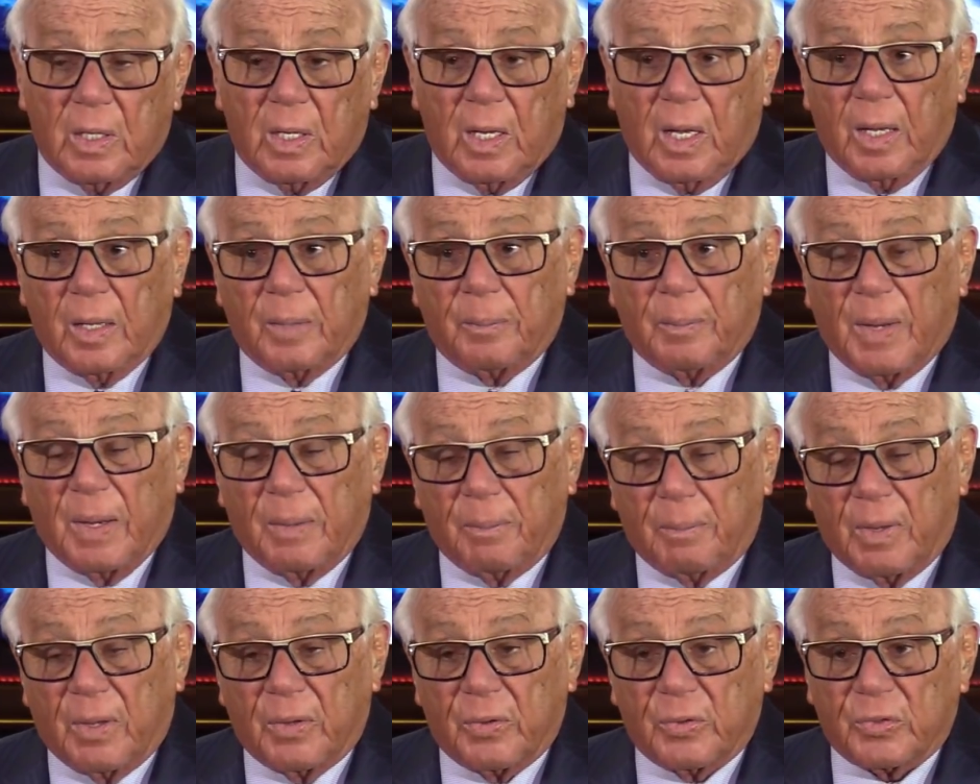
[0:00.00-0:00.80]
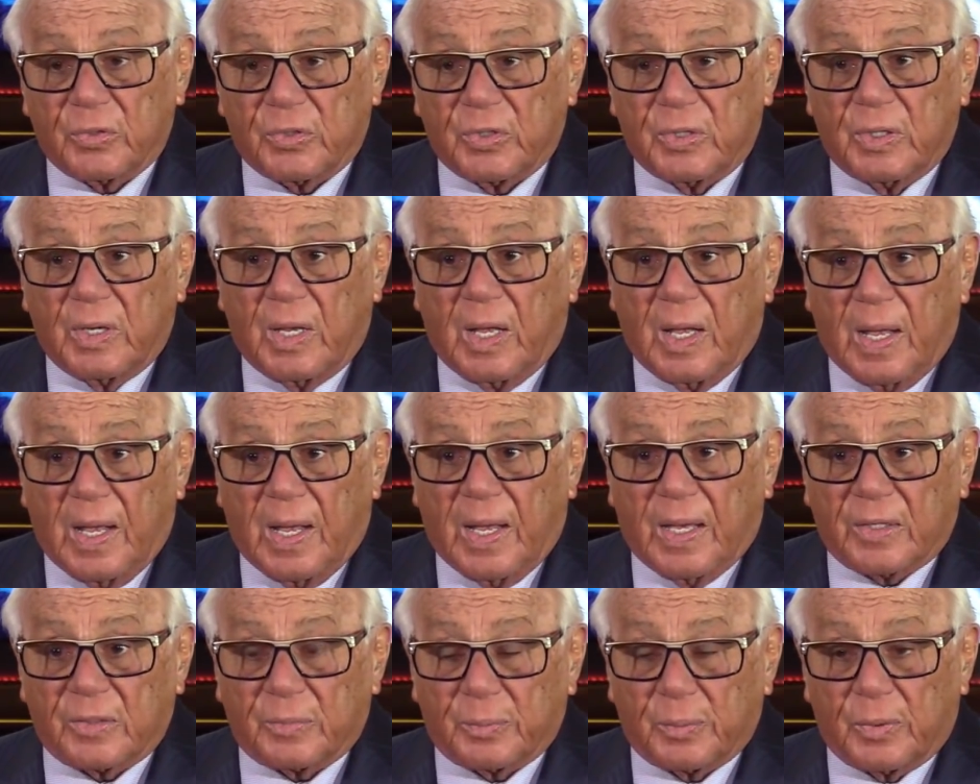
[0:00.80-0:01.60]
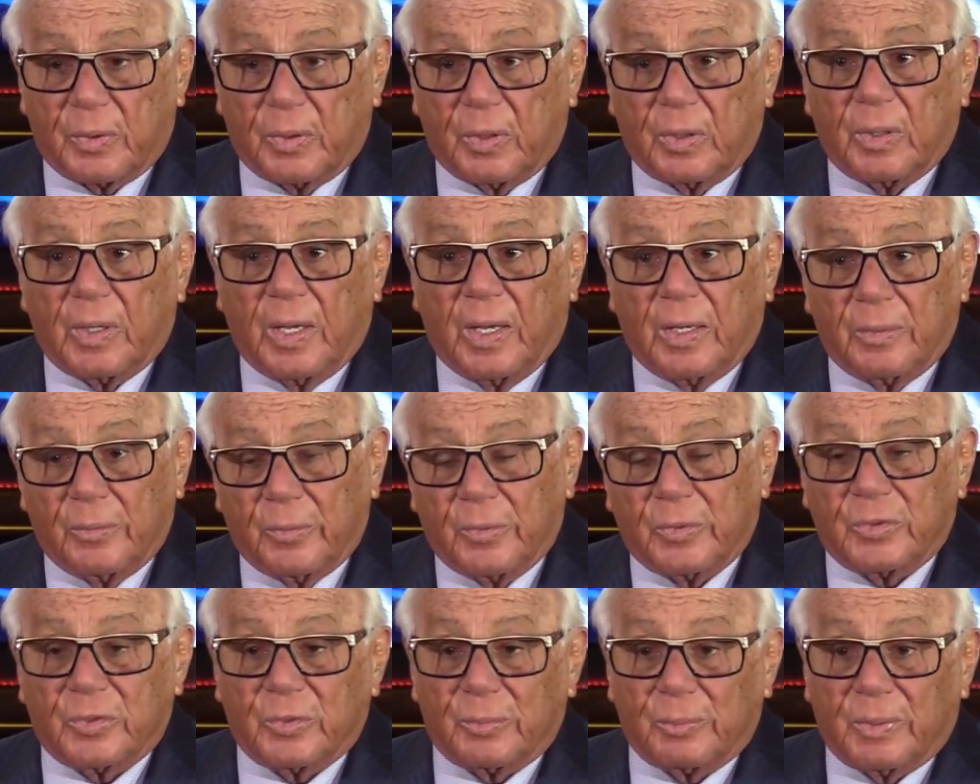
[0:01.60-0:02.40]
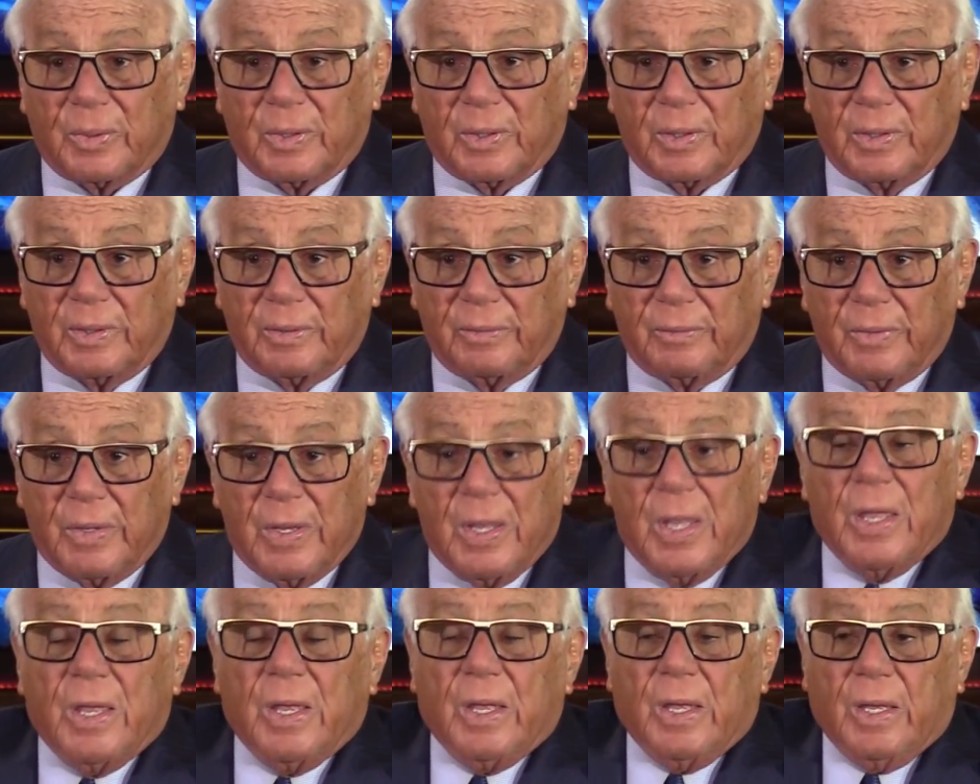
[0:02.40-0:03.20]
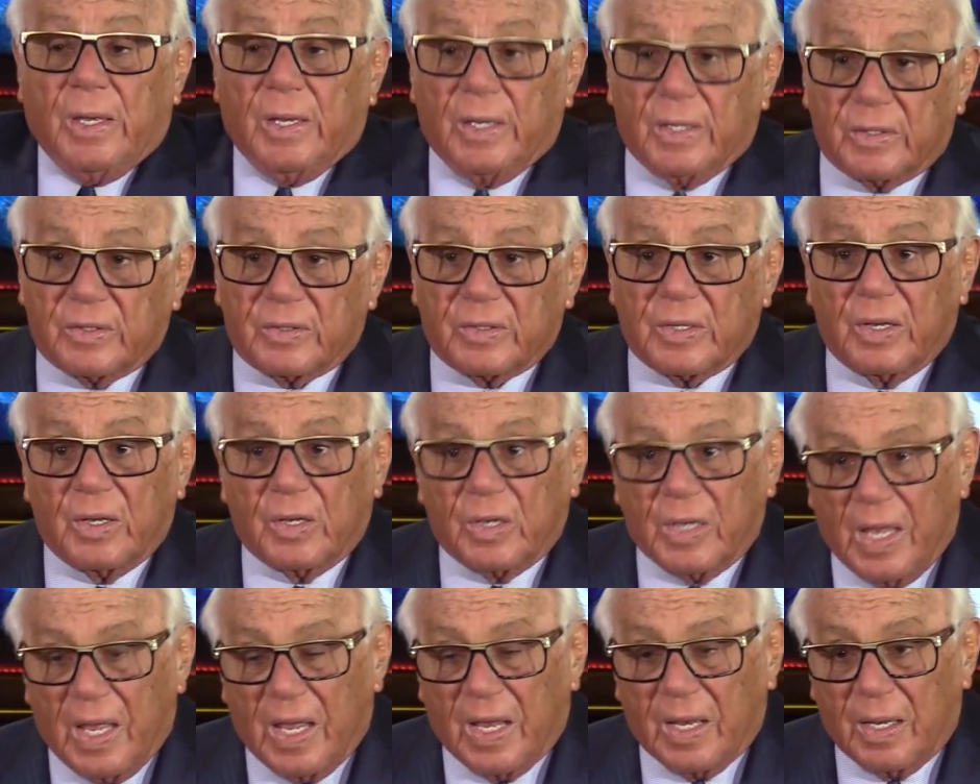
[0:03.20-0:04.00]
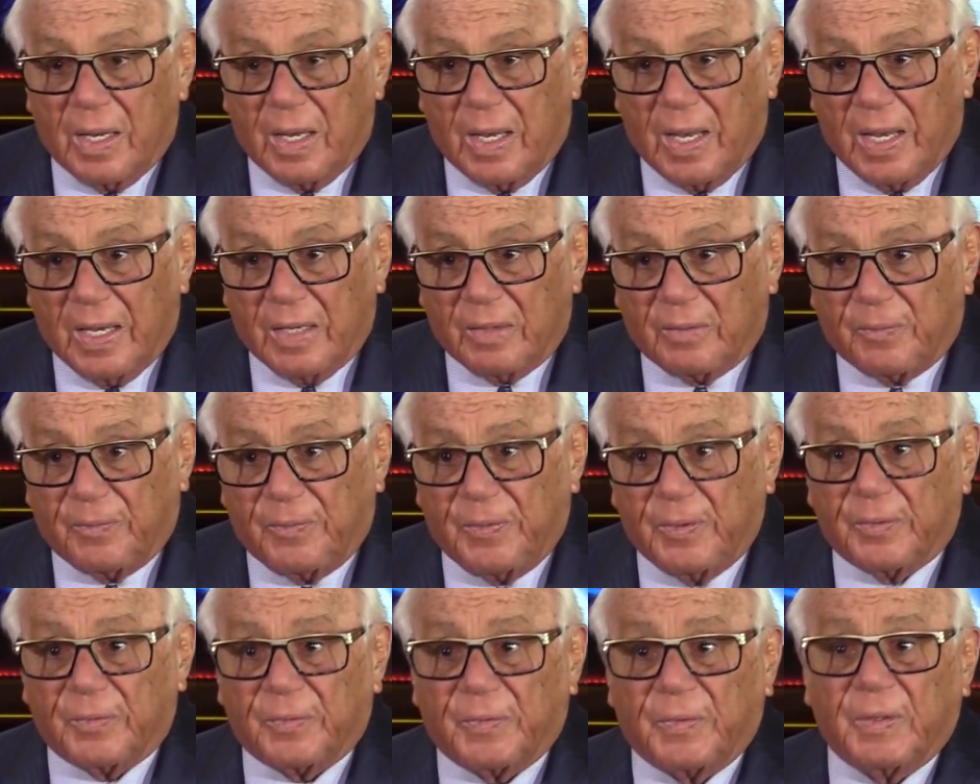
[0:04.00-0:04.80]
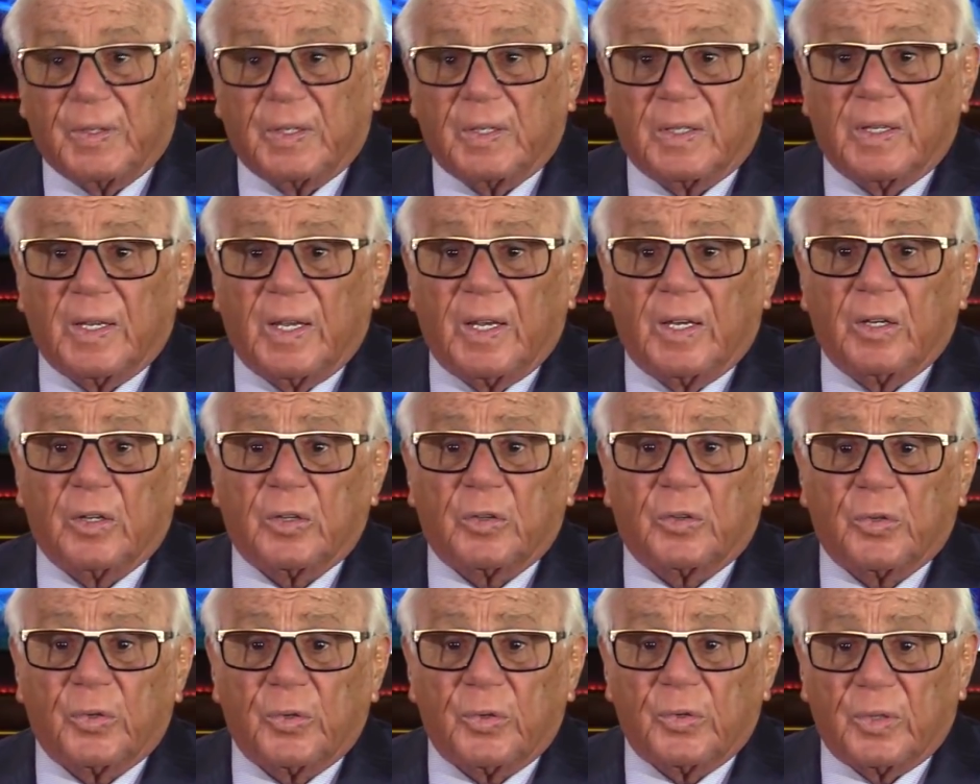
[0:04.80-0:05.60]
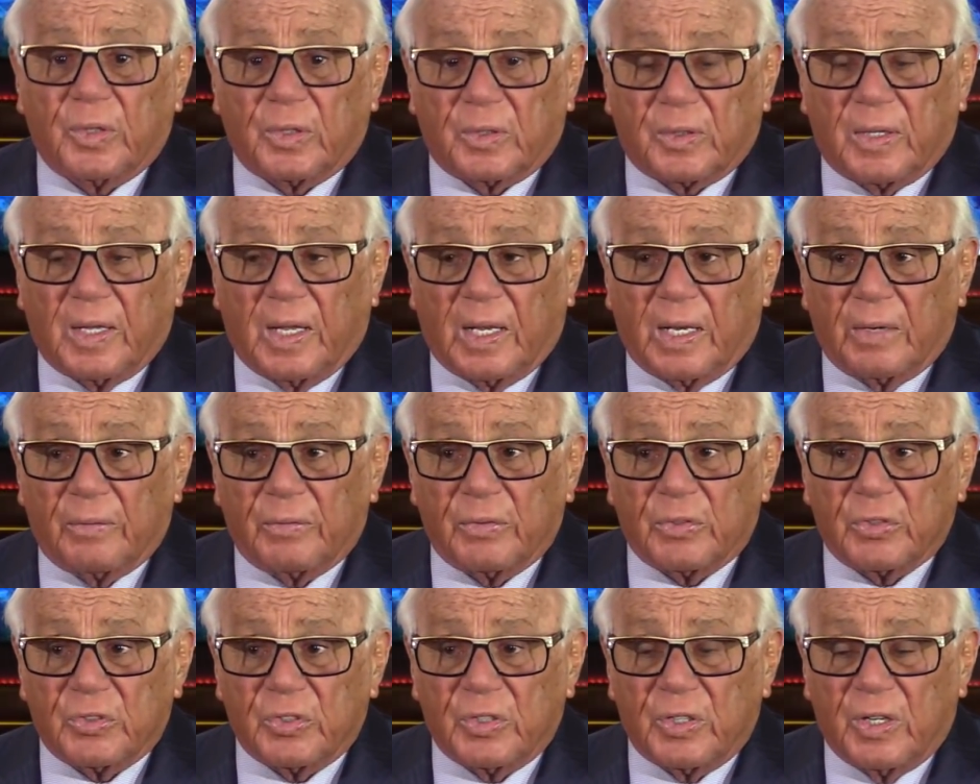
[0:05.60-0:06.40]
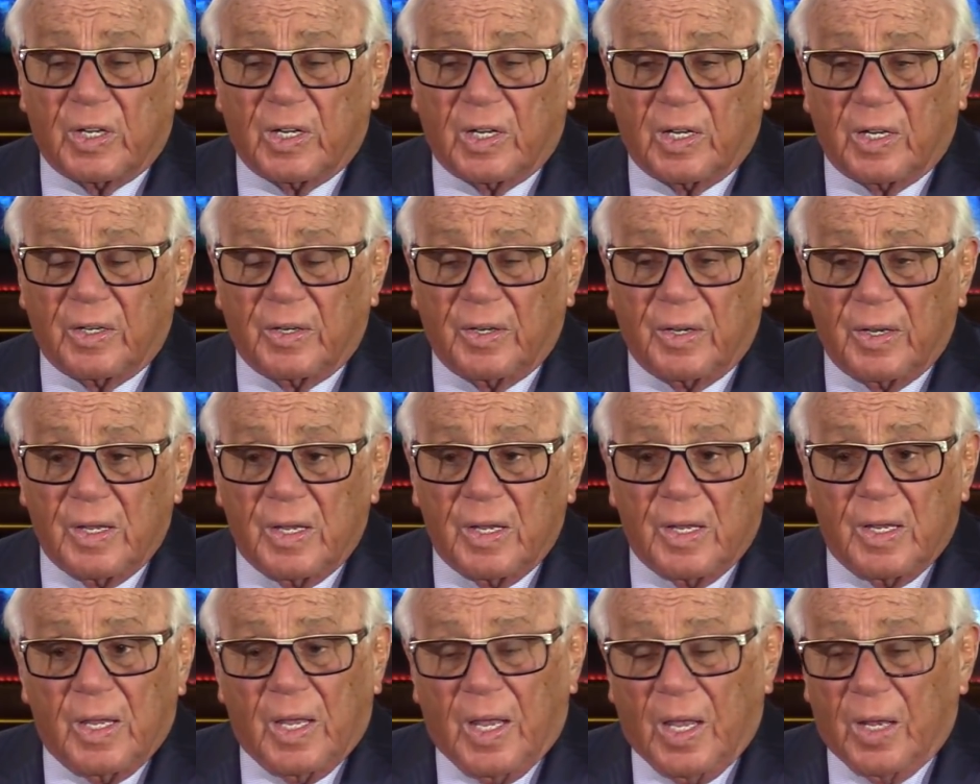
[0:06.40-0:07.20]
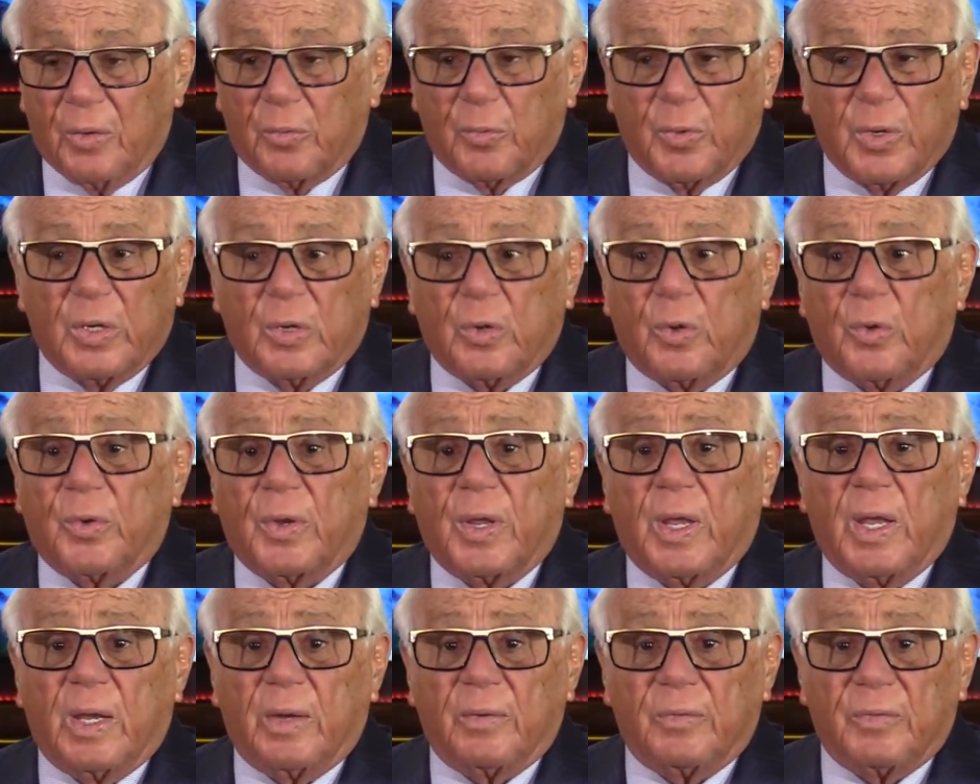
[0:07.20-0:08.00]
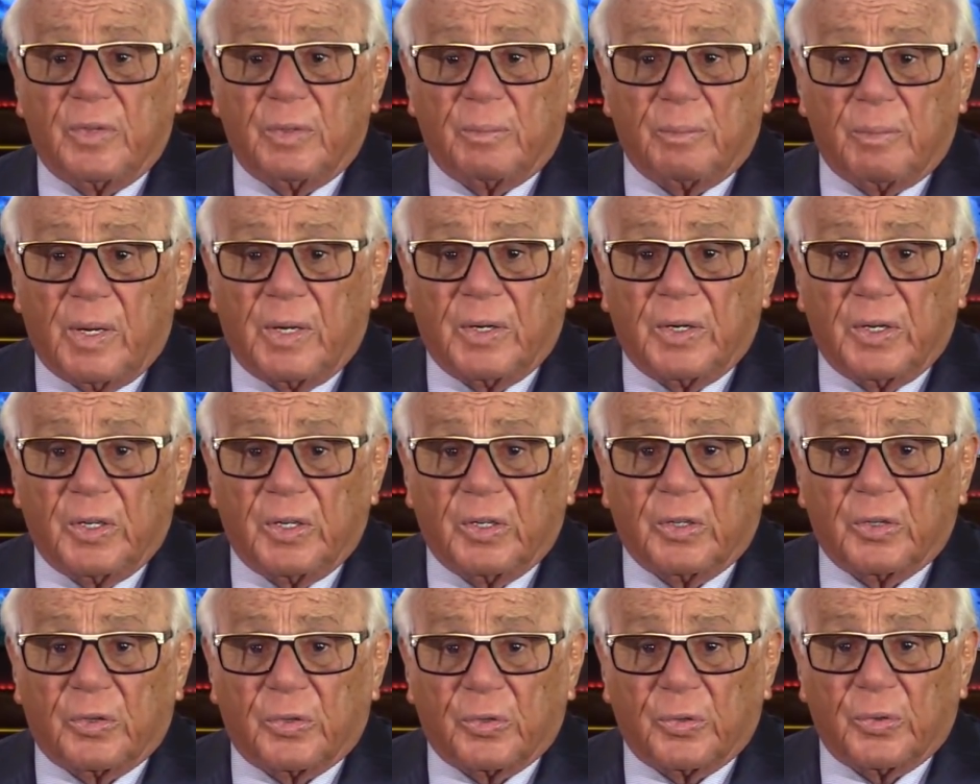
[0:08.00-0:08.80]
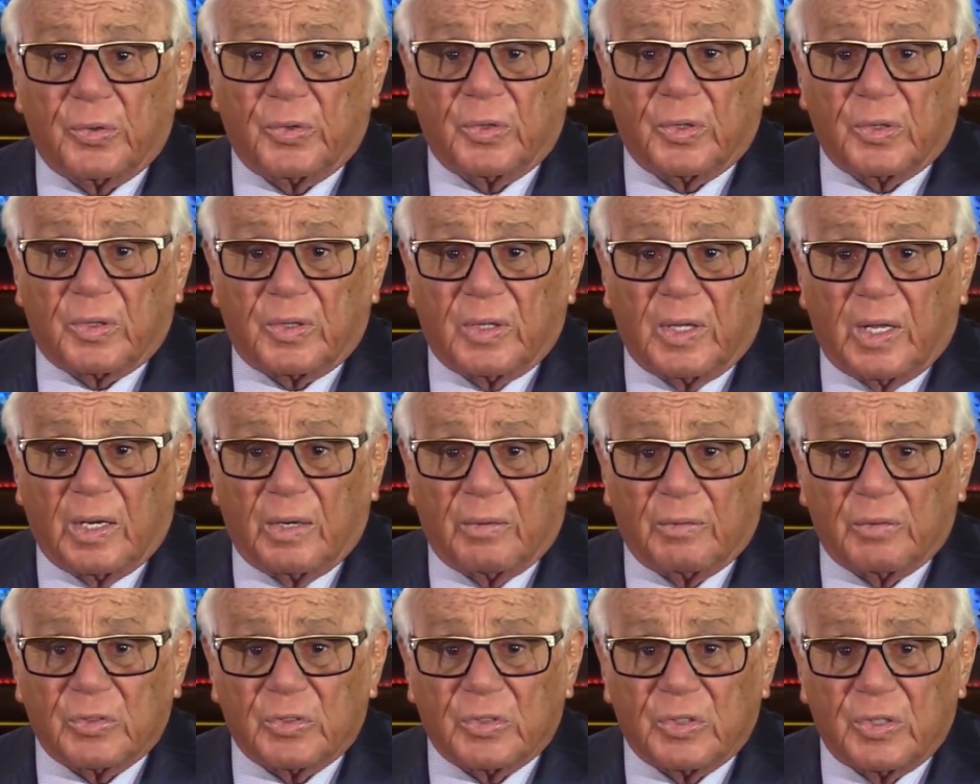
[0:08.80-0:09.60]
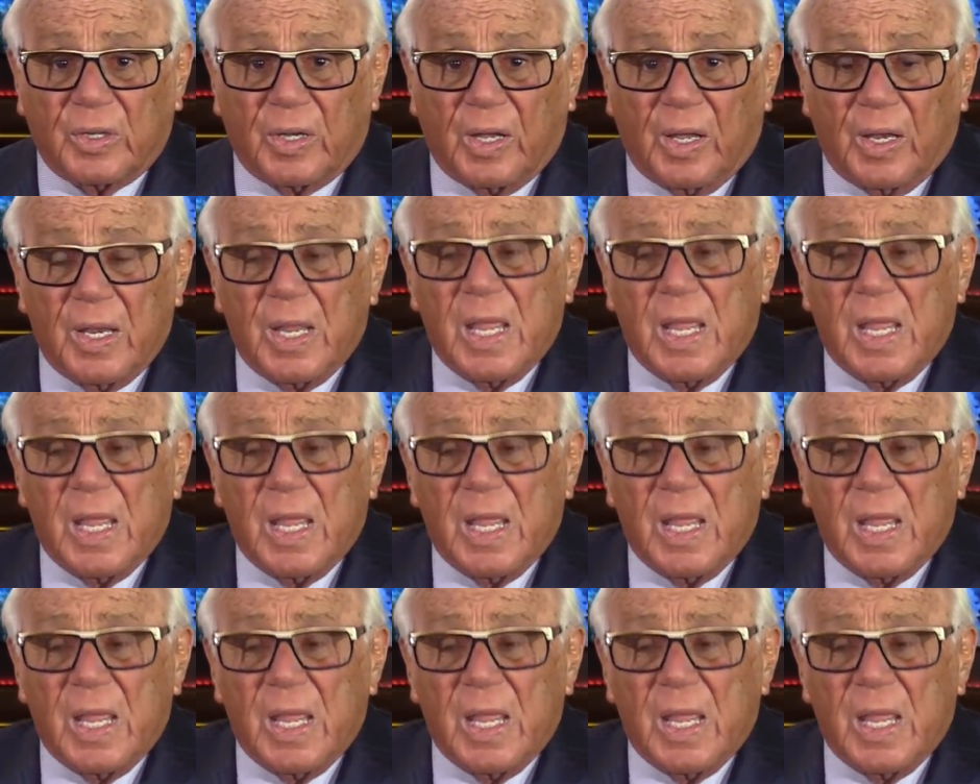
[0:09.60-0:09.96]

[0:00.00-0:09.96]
and my mother's in the hospital, and would you believe, it's $8.50 a day to turn the television on, and we don't have the money to turn the television on.